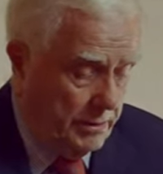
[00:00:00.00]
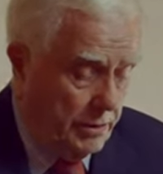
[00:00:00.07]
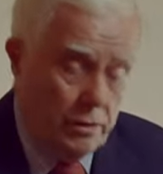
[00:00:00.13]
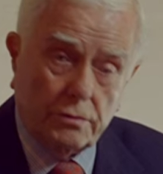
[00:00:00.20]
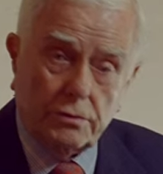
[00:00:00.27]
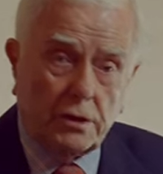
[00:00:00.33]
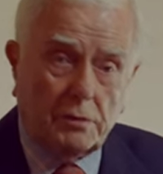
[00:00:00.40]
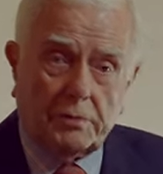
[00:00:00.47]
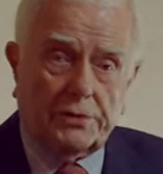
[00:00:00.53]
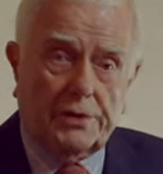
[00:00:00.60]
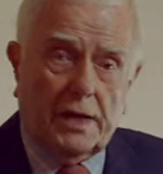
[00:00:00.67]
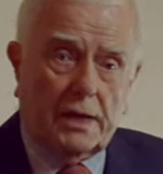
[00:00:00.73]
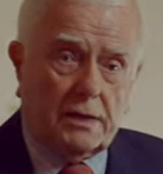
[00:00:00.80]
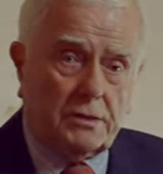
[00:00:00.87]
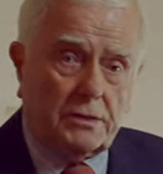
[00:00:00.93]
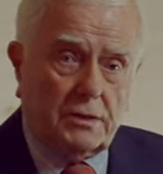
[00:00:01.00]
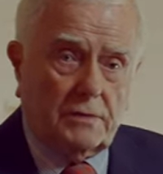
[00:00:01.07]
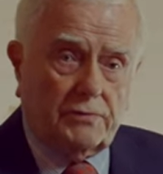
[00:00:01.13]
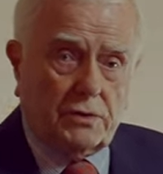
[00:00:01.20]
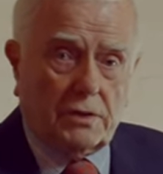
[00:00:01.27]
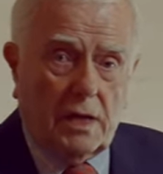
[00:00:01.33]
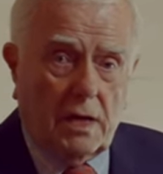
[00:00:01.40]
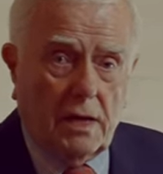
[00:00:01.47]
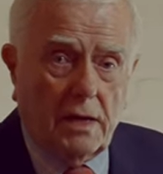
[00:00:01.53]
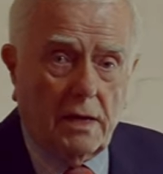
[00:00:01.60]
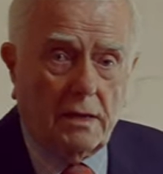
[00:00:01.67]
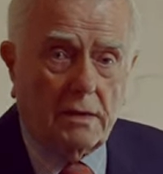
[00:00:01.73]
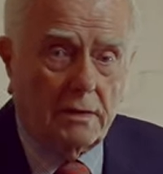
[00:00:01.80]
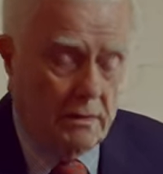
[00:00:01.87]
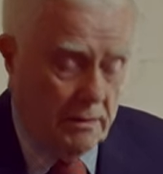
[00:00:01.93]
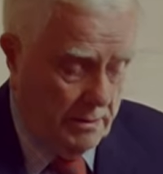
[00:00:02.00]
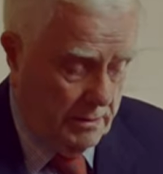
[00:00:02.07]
no double negatives there.